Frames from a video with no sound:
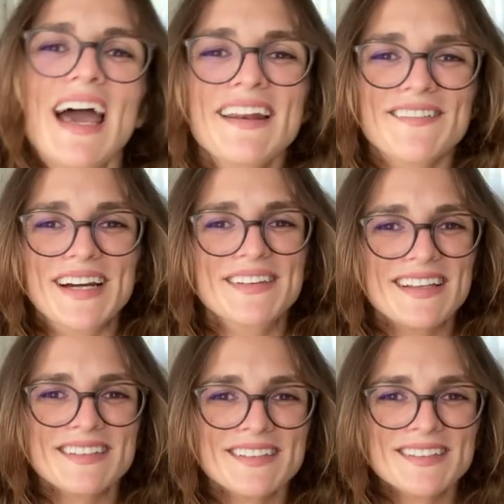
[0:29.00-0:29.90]
Anyway,
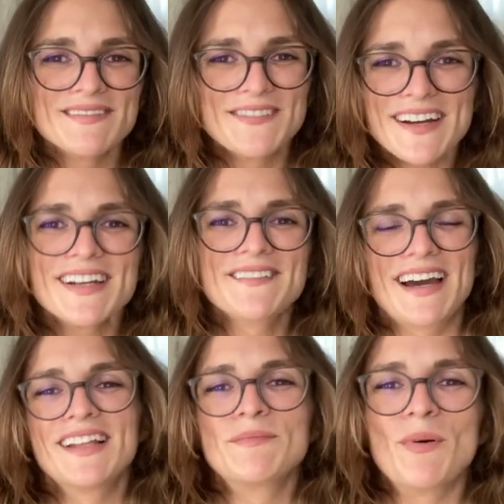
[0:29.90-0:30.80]
that's a very
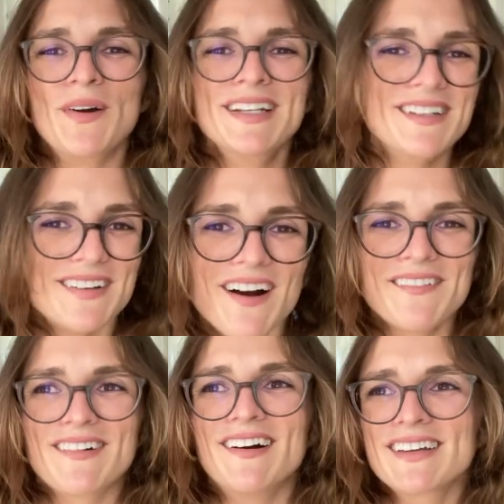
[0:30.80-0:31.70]
valid point. You're not
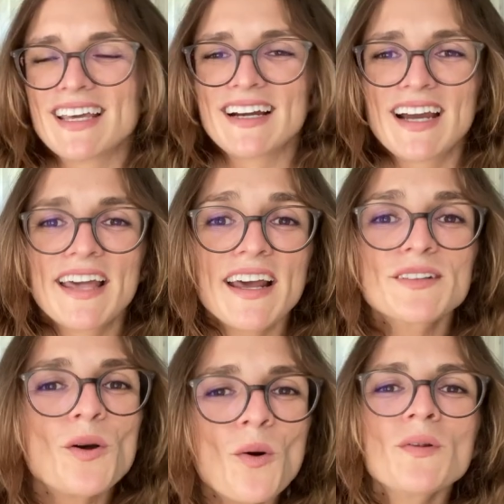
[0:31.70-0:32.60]
wrong there, and I
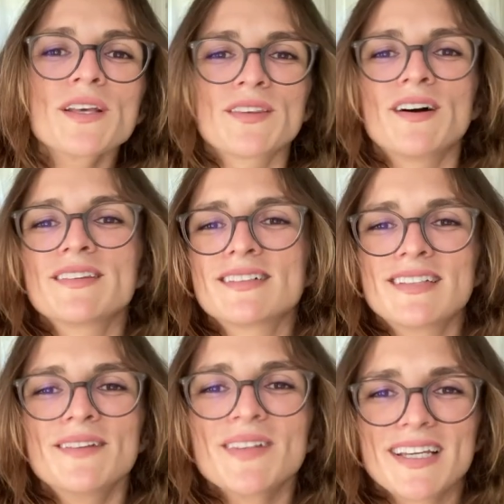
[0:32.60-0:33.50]
totally thought the
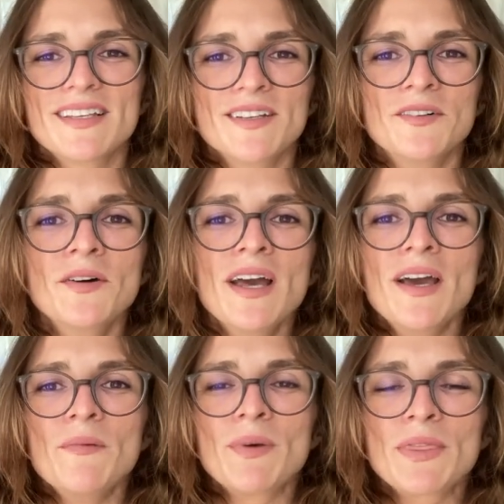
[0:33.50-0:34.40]
same like you.
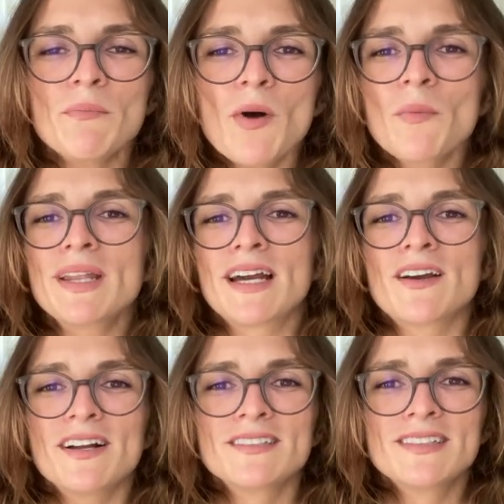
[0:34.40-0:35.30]
But the moment I
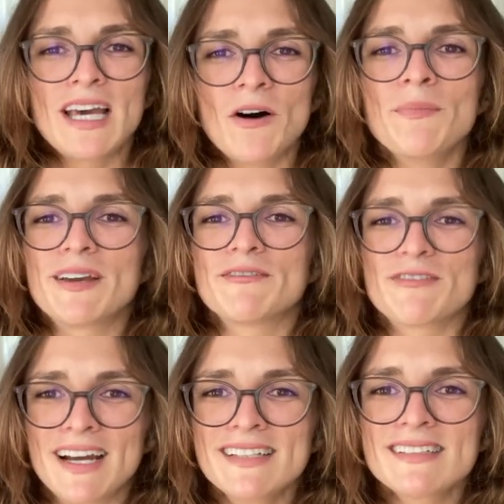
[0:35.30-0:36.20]
got to tell my
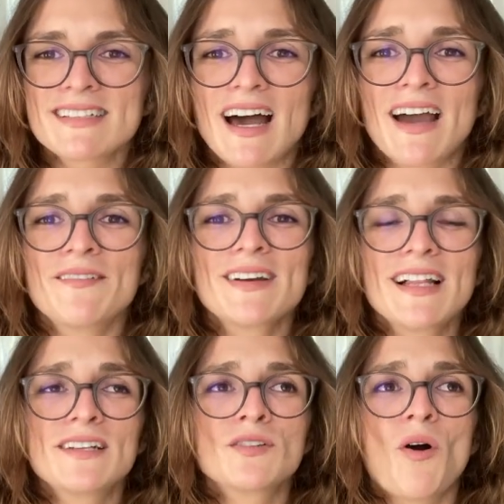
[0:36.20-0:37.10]
friends, I
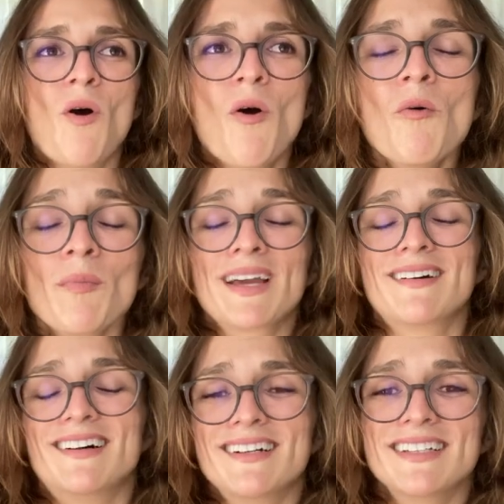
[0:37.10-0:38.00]
realized, oh my
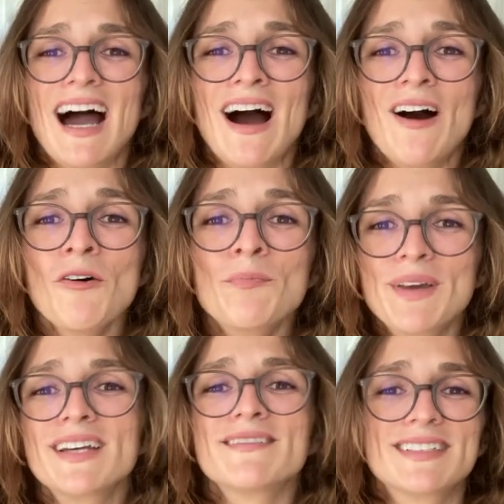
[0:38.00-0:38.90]
god, how
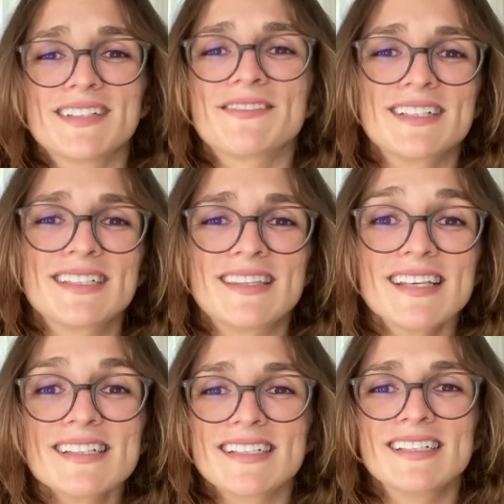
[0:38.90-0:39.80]
big of a difference
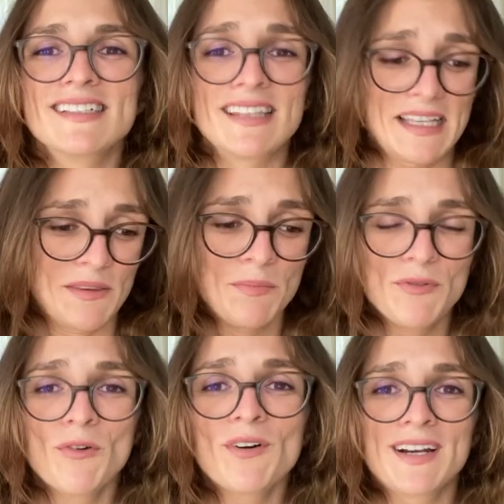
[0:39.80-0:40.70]
this is, like the
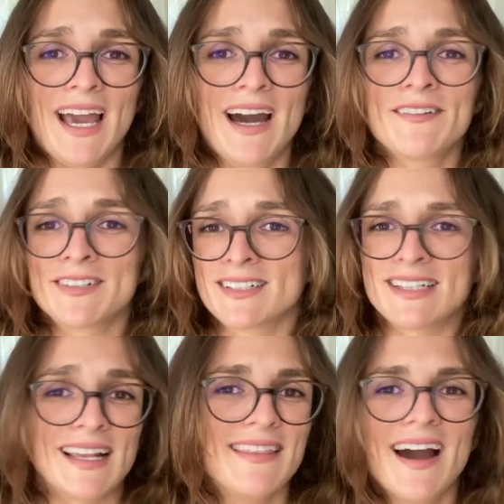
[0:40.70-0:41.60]
before and after. It's
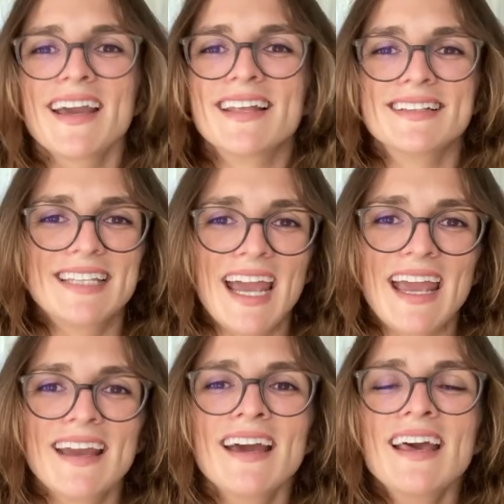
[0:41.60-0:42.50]
like night and
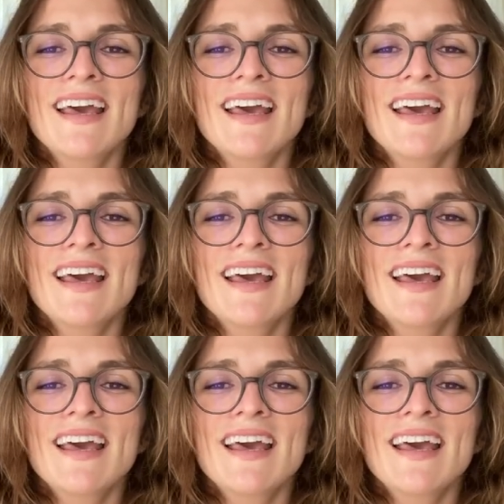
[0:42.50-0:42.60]
day,